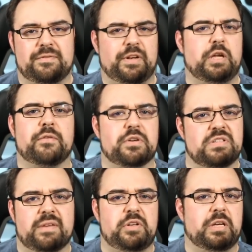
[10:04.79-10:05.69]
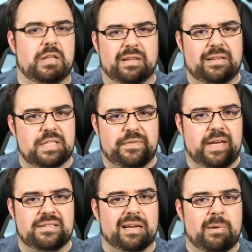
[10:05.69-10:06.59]
It's a video version of it. You get to look at this
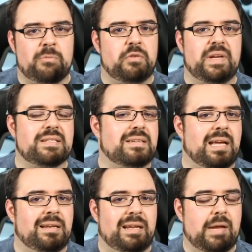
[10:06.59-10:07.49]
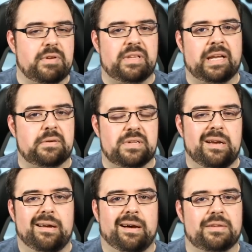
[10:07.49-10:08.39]
face, talk about movies and, and everything else
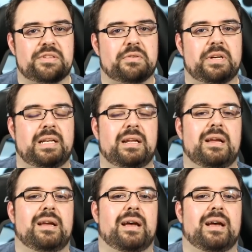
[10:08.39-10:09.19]
on screen.